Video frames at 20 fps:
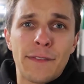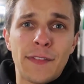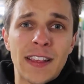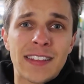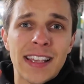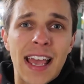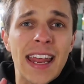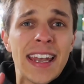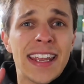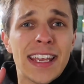If
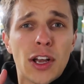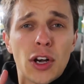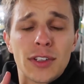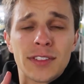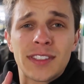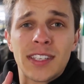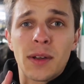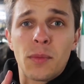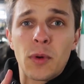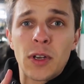there's any
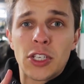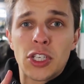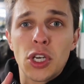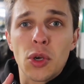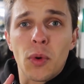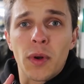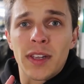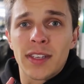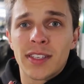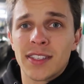content which
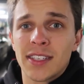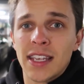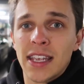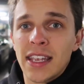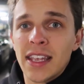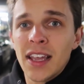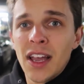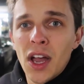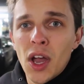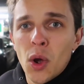you want to
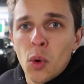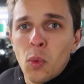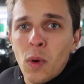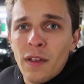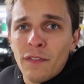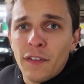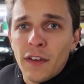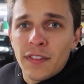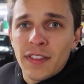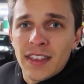see
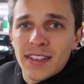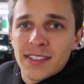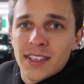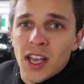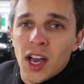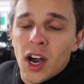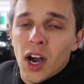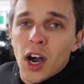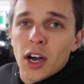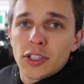with this
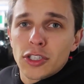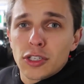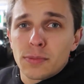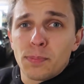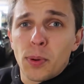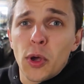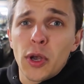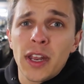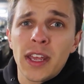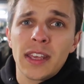car,
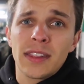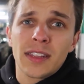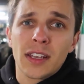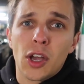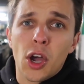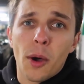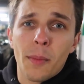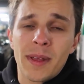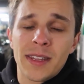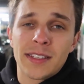just put it in the
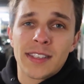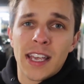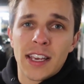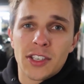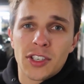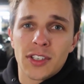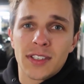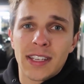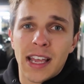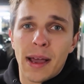comment
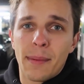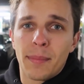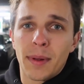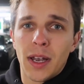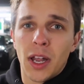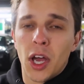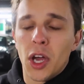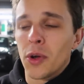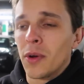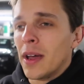section down
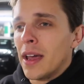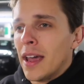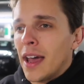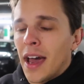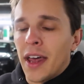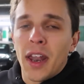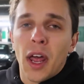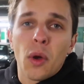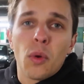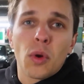below
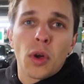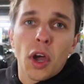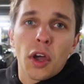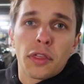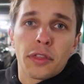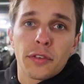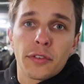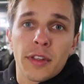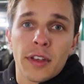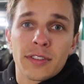and I will
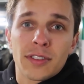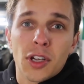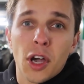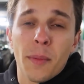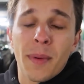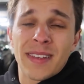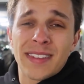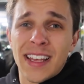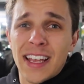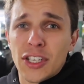go through those
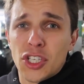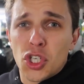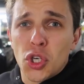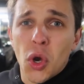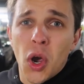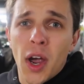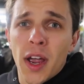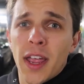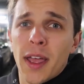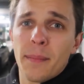comments and
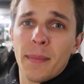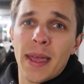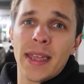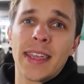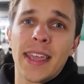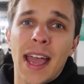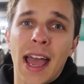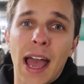try and make it